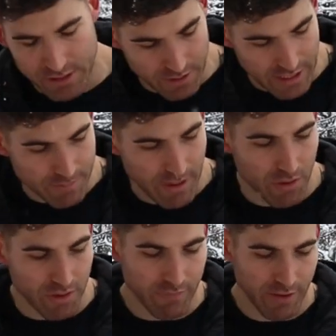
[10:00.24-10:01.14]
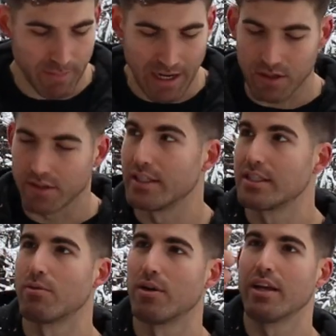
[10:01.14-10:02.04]
So that's my only feedback on
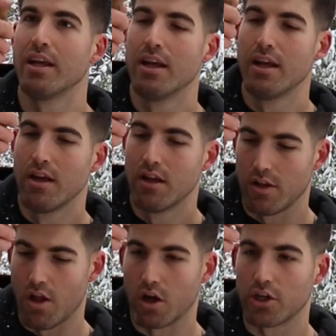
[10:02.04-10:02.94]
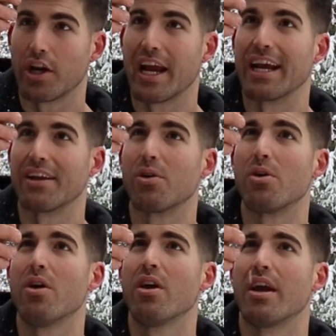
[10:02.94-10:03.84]
this one. Longer
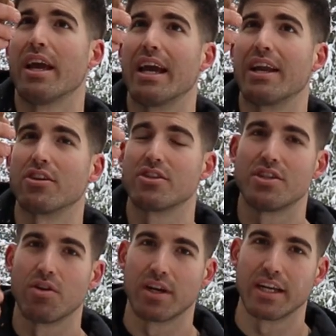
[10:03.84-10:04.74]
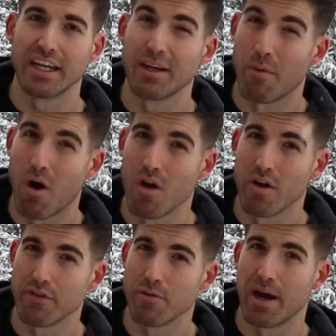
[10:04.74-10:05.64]
handle, and you're still gonna need a maul
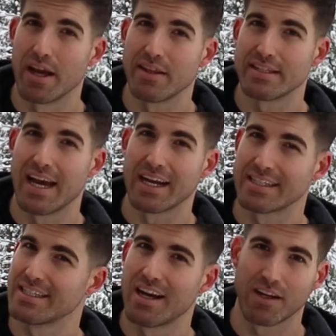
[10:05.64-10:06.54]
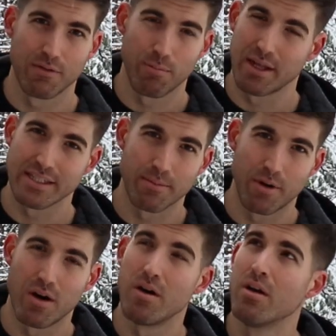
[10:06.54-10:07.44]
if you buy this axe. It's not gonna replace a
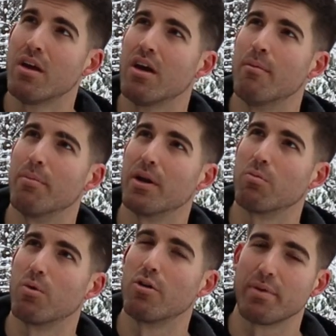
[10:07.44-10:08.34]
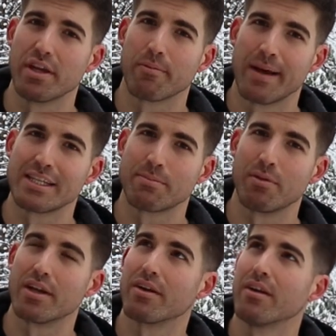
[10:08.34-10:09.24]
maul, but it will be your best
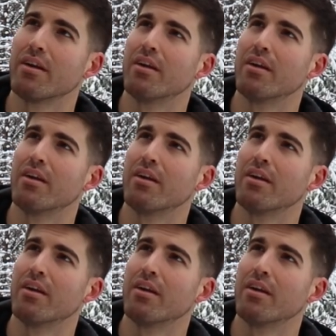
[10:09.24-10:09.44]
splitter.